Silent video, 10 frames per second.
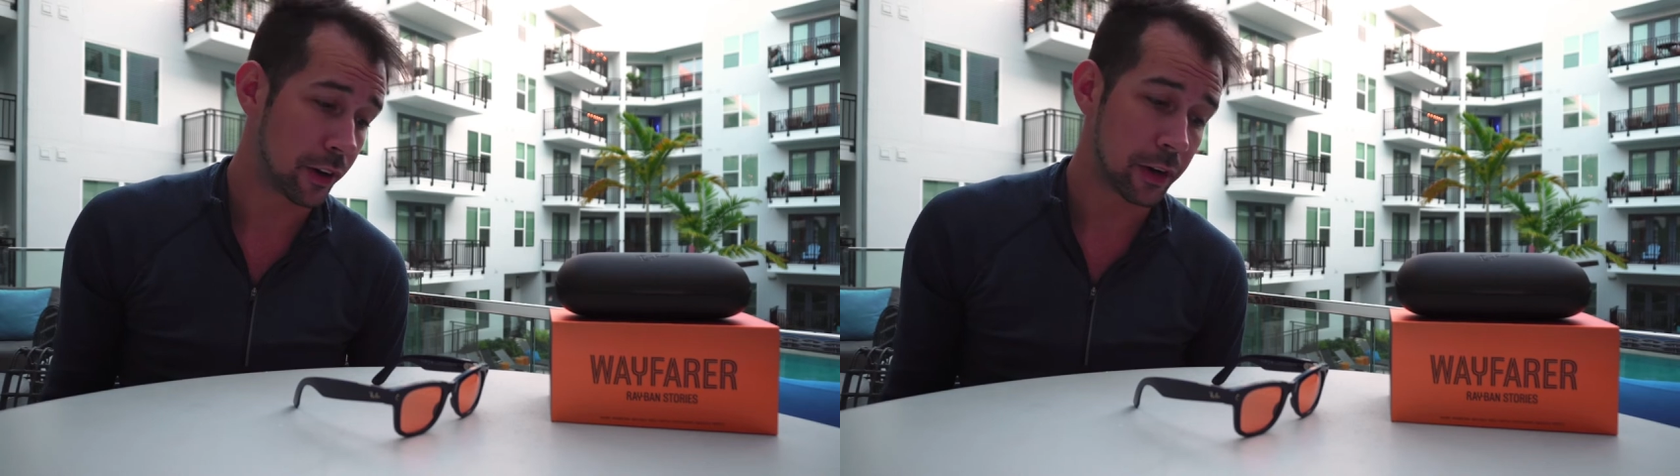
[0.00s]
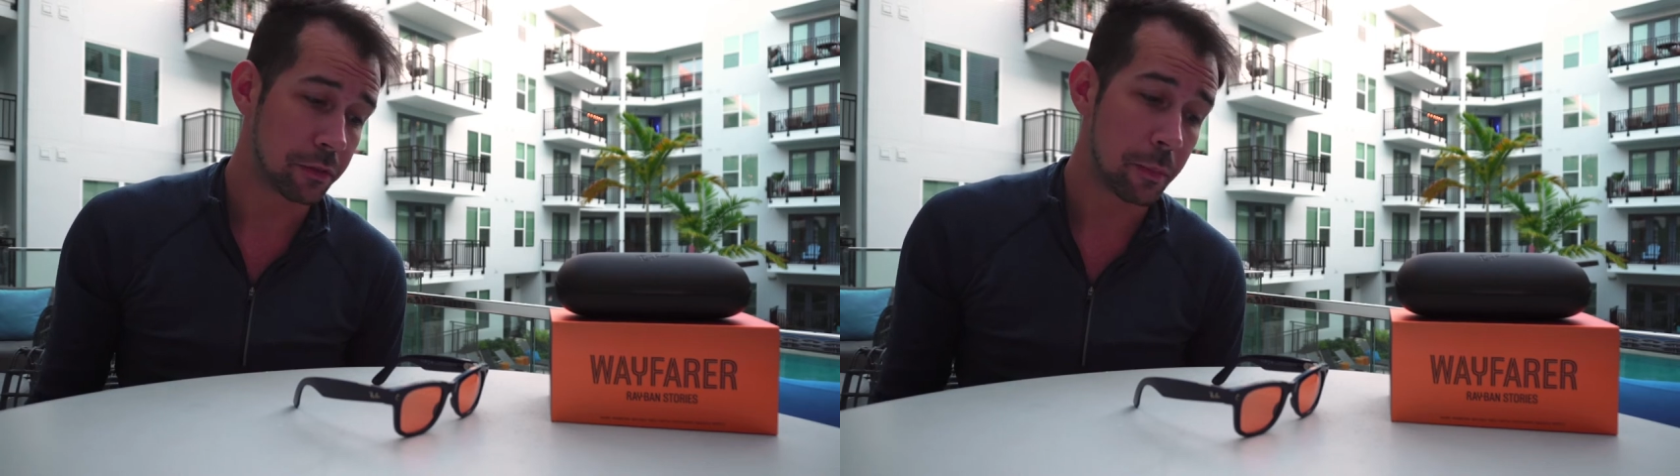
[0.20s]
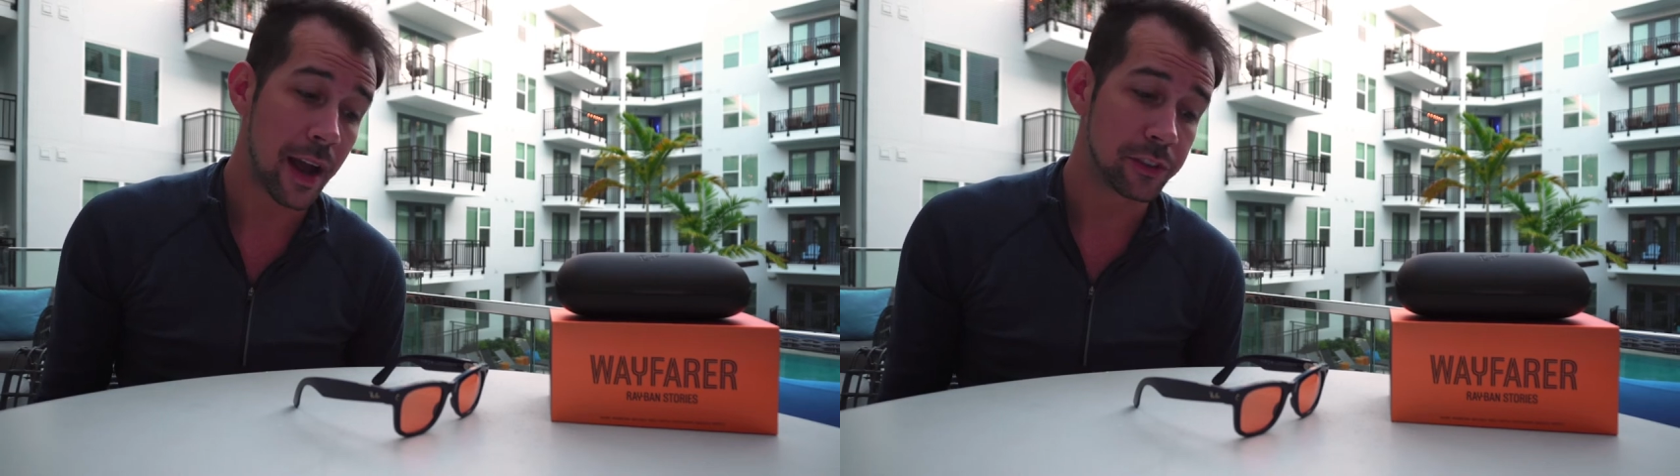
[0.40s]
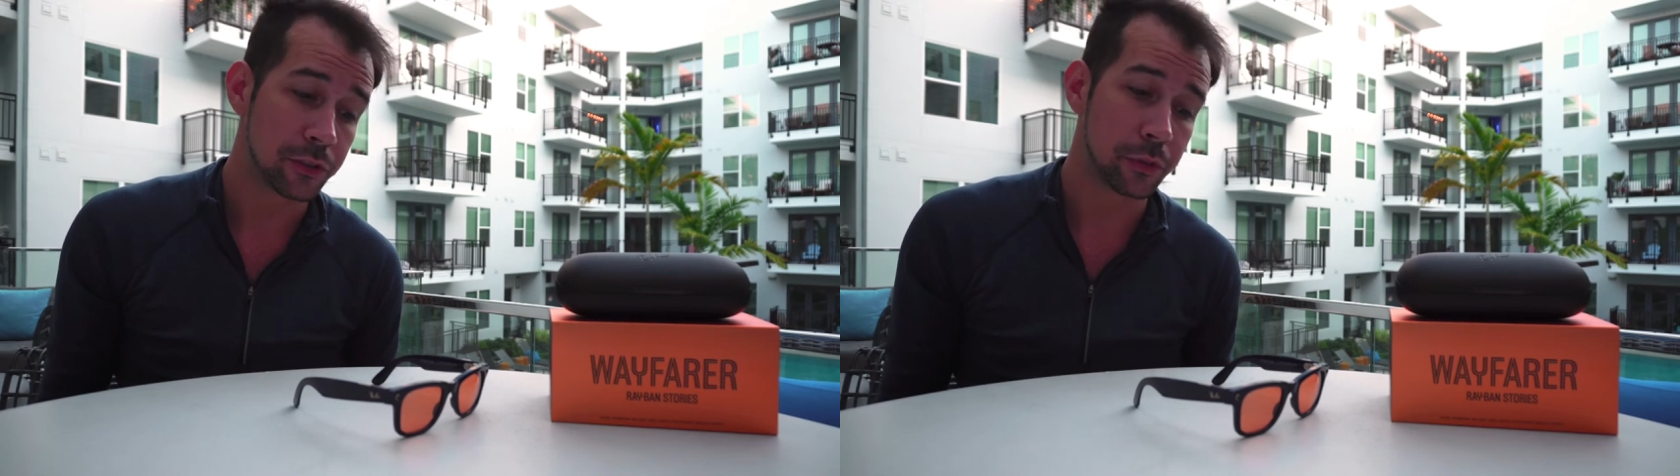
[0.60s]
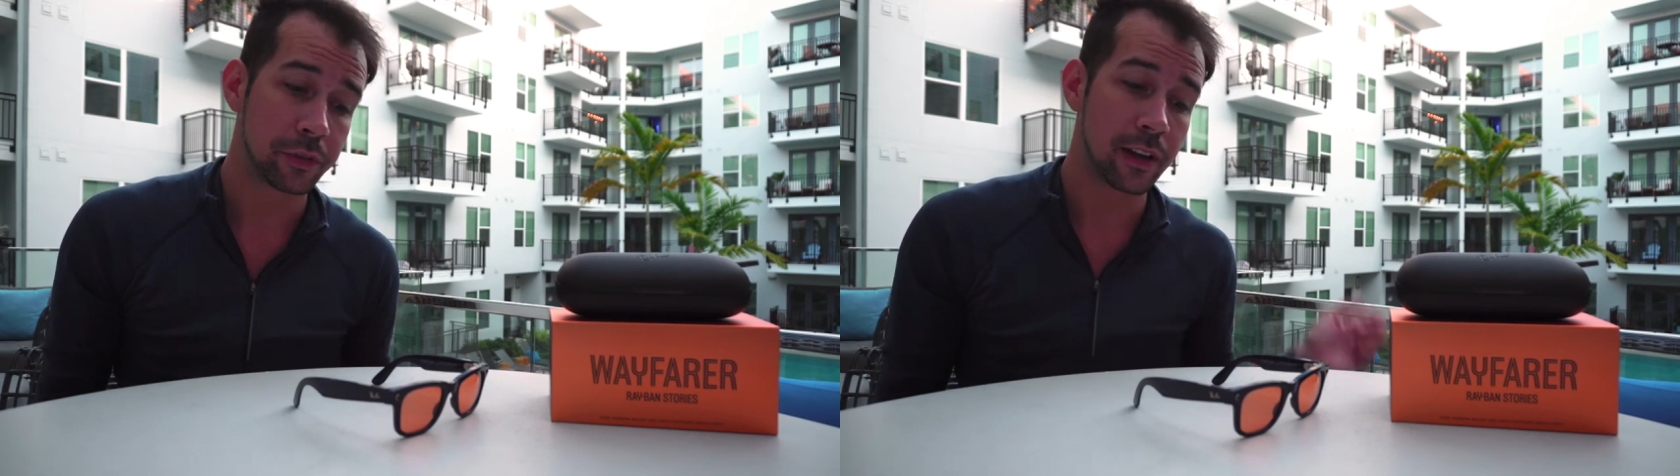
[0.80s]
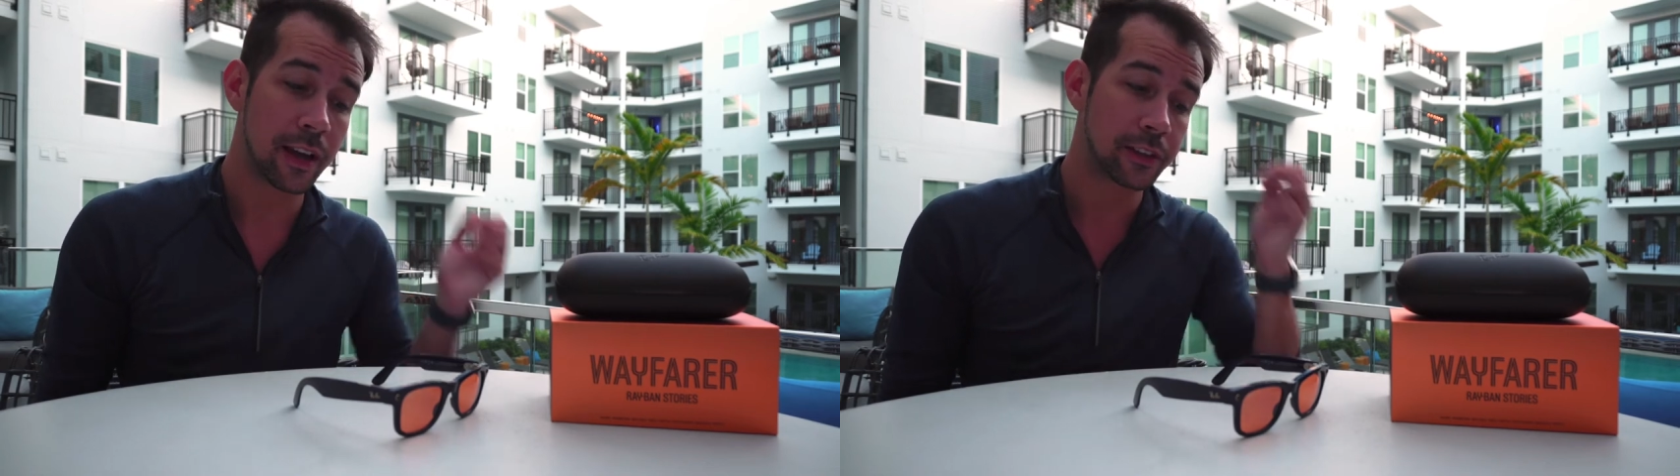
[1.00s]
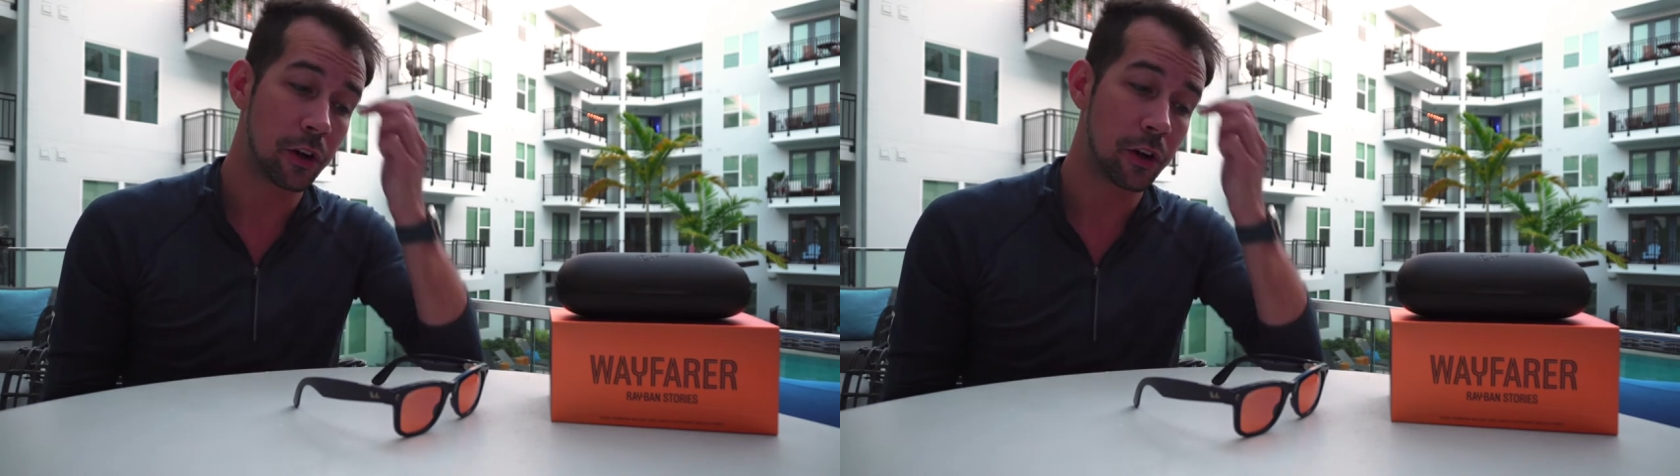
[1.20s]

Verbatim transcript: right off the bat too, if you like.